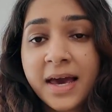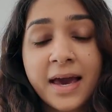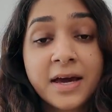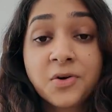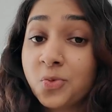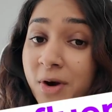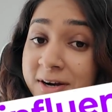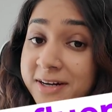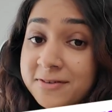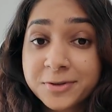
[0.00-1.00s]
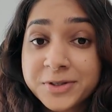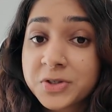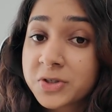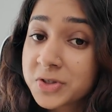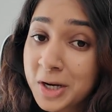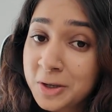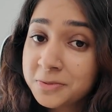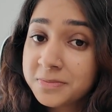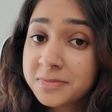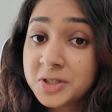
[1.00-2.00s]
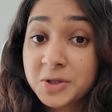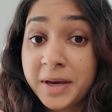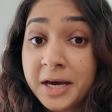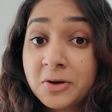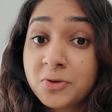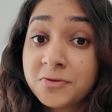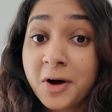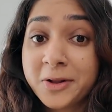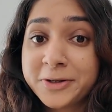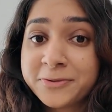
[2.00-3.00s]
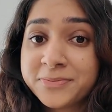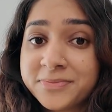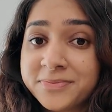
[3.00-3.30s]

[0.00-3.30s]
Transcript: And where influencers go, demand will follow.